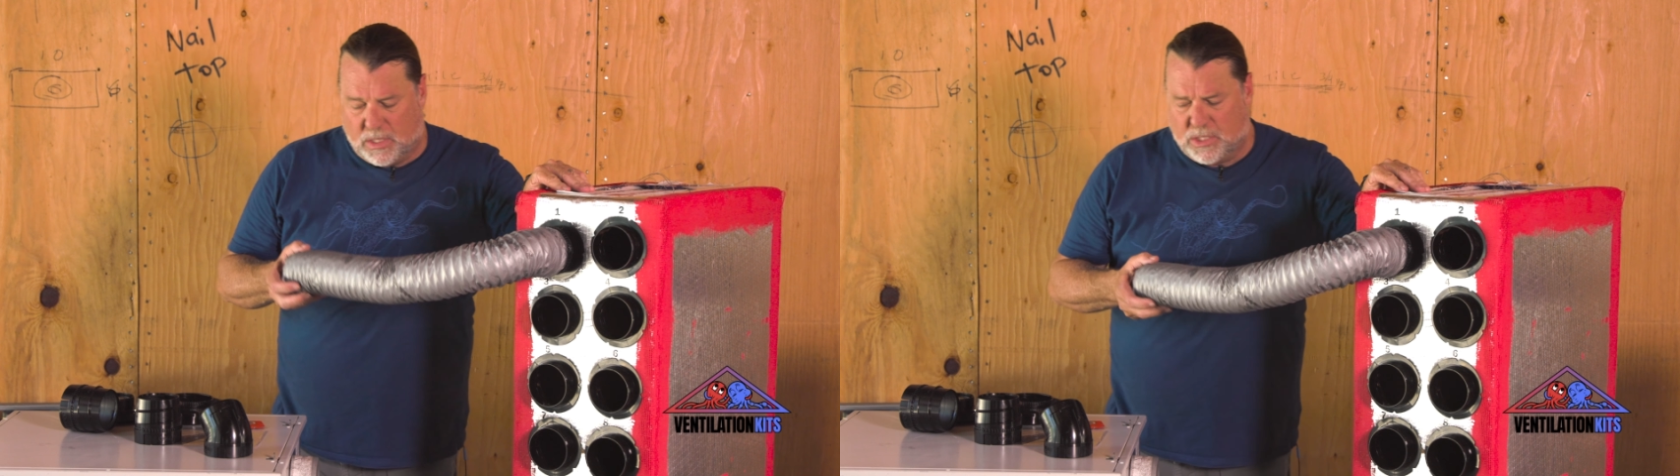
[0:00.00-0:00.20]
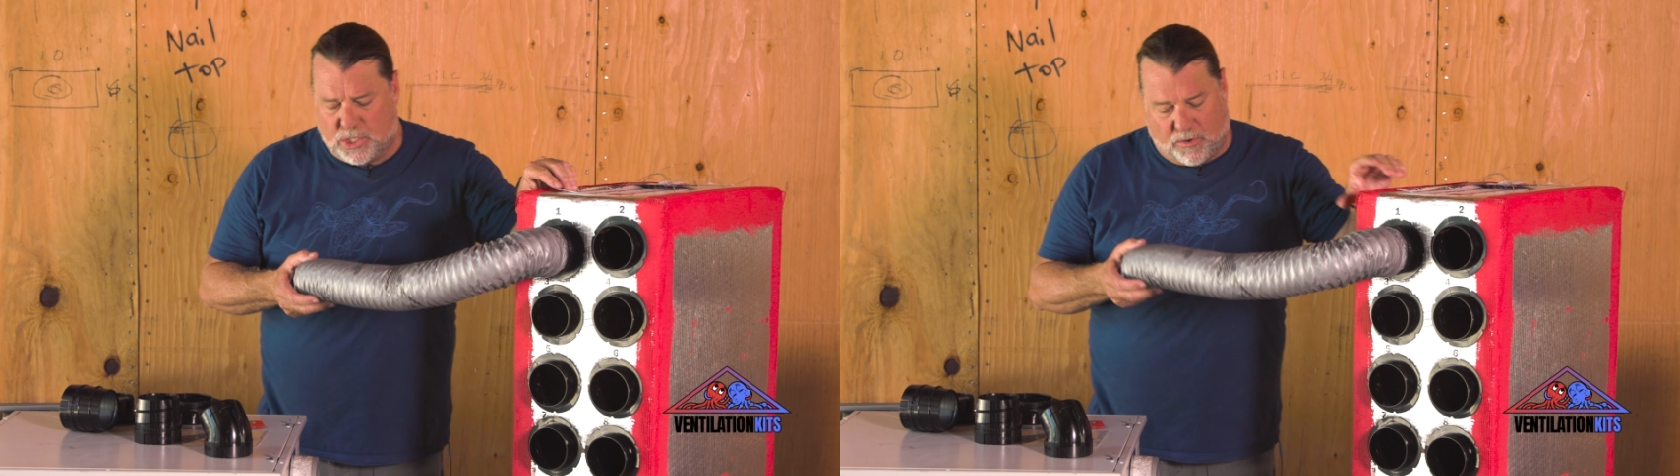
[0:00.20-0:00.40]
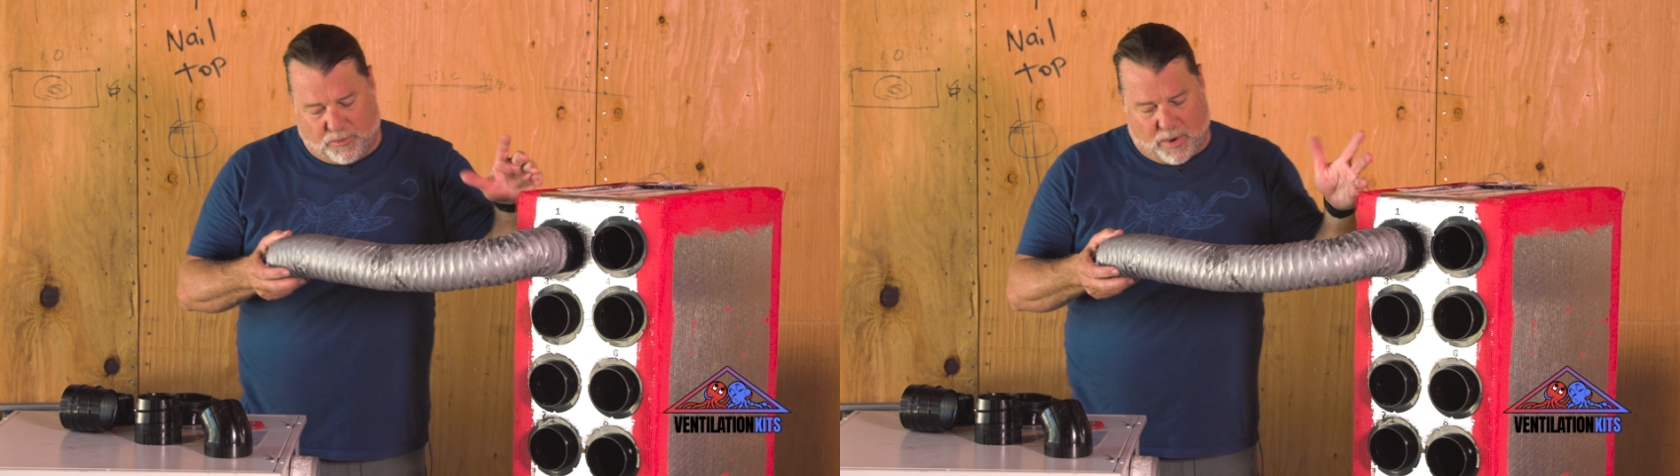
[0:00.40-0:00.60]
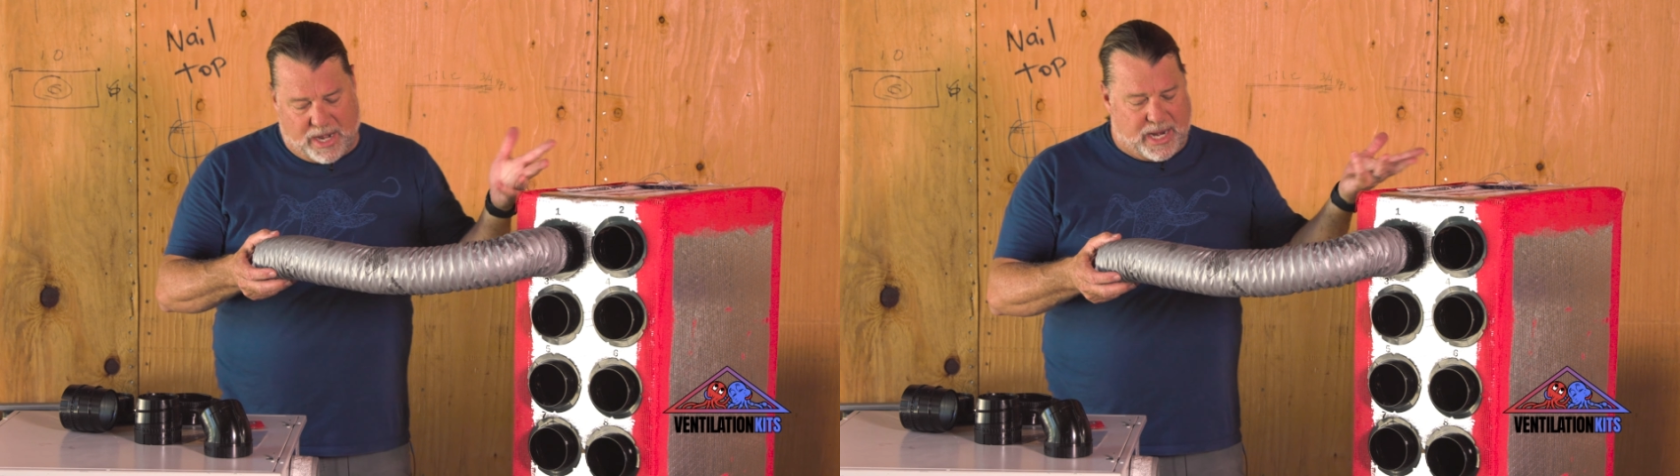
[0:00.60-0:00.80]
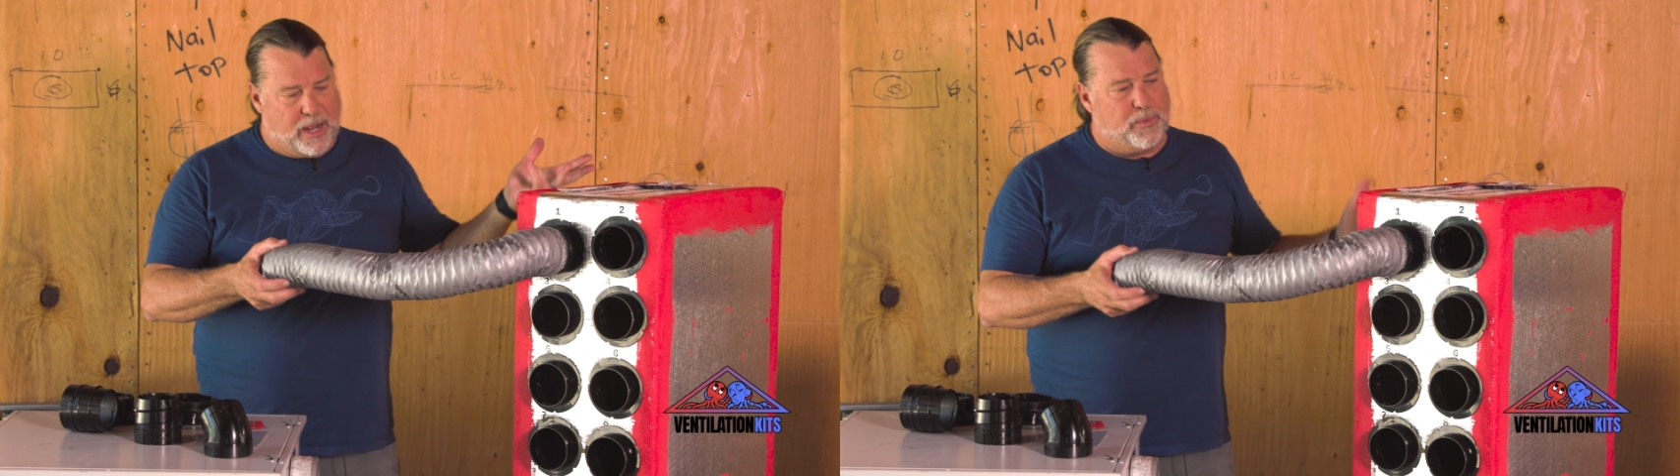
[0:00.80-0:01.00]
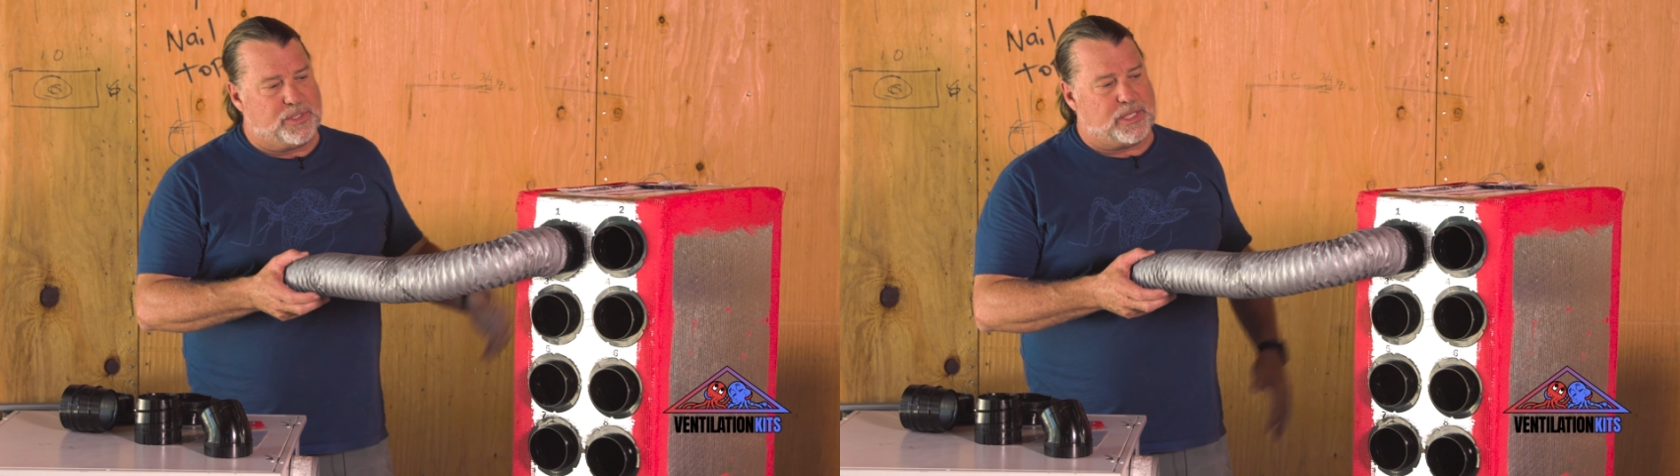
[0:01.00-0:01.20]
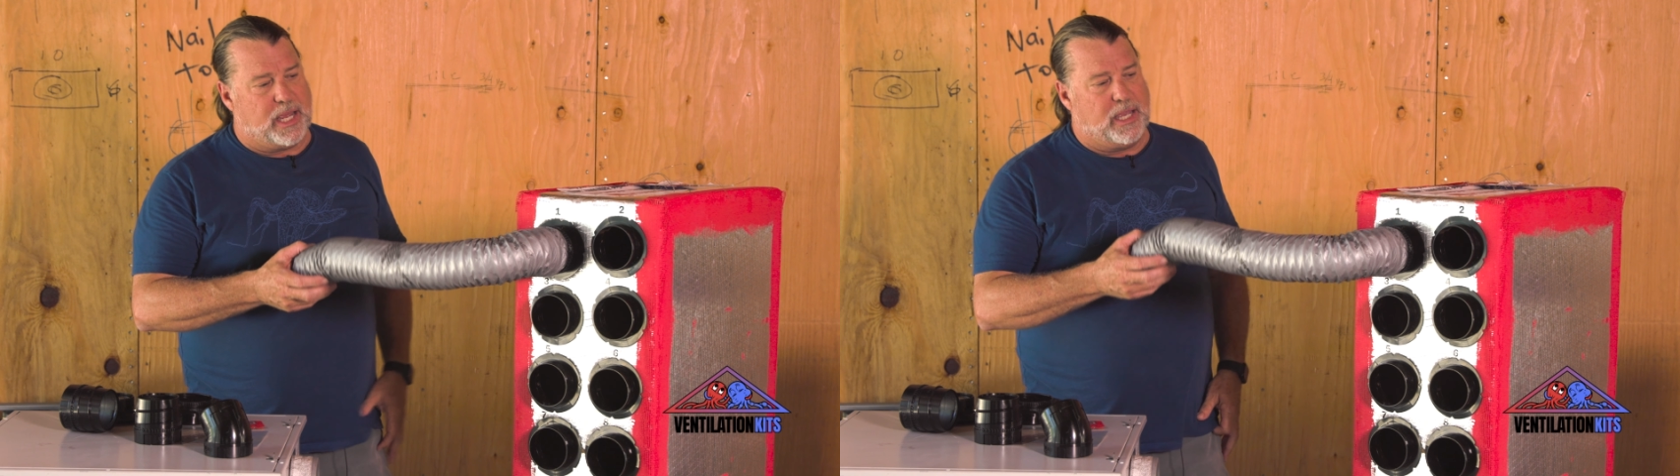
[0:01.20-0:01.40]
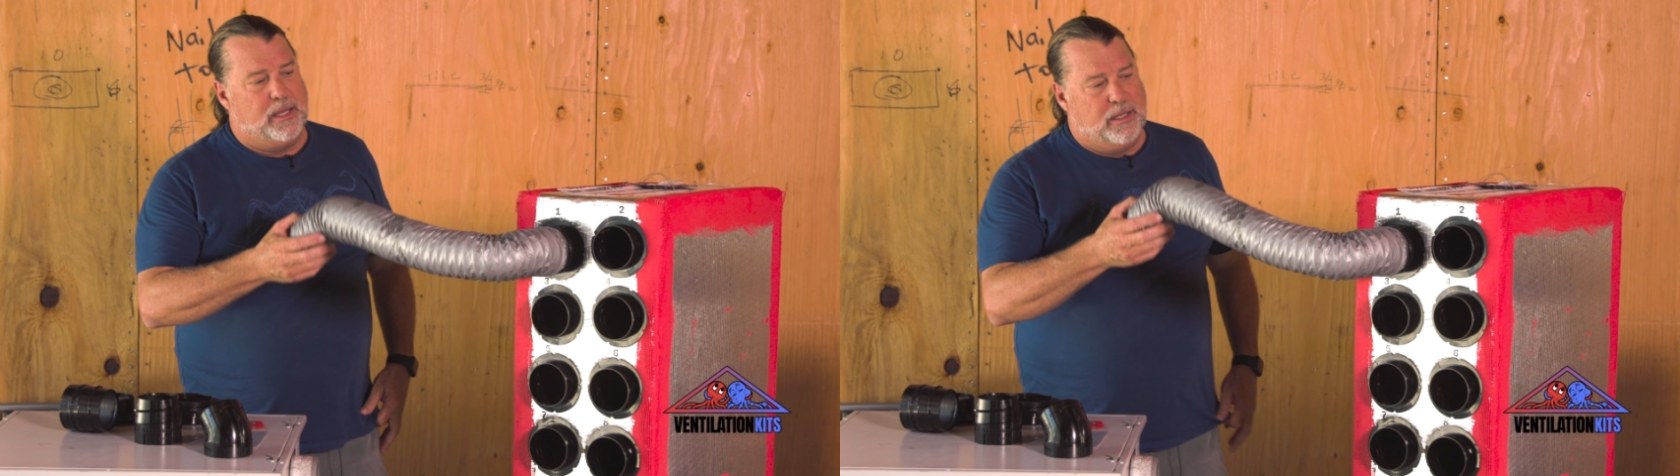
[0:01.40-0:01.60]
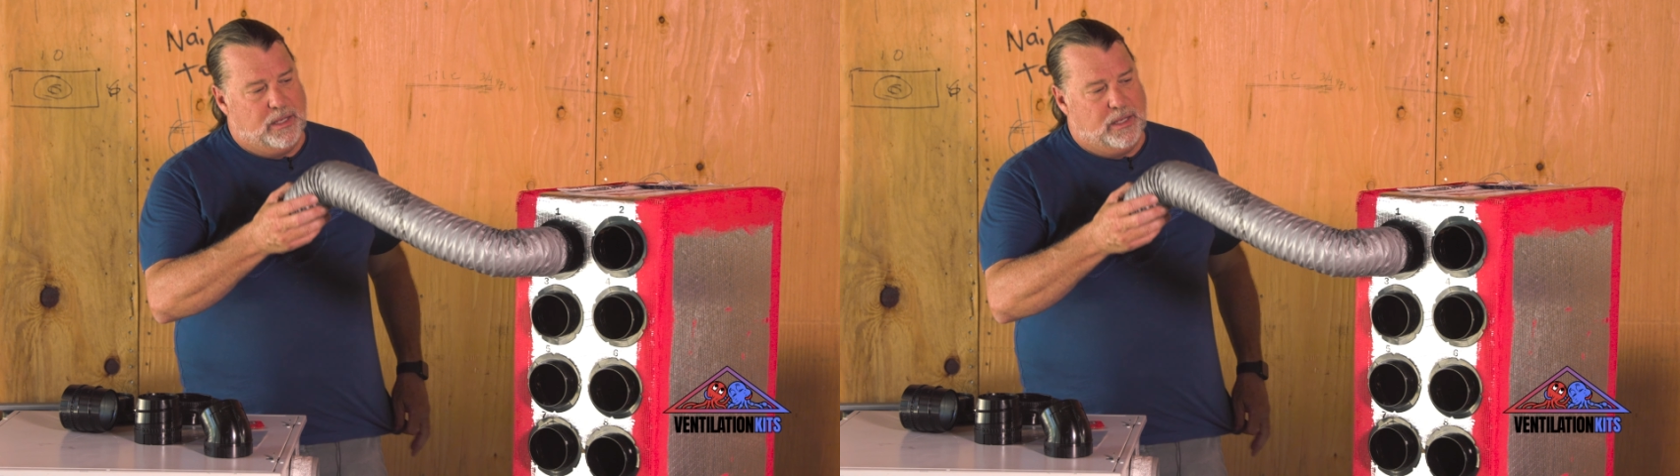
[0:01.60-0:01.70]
So for right now, we'll say